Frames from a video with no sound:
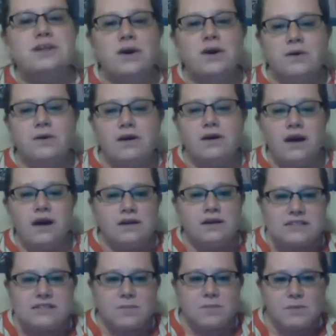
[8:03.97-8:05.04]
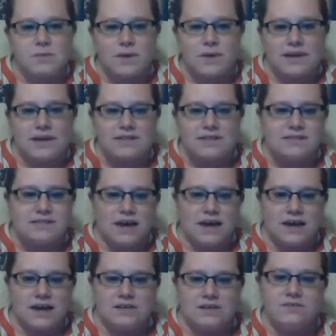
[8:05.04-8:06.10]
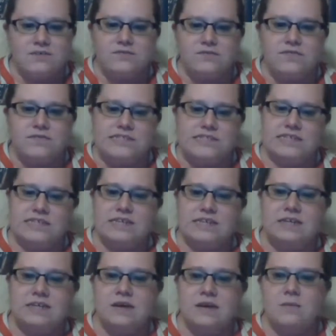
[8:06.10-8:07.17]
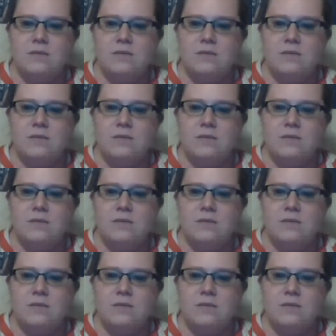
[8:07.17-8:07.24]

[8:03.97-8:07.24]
go our separate ways kind of scene.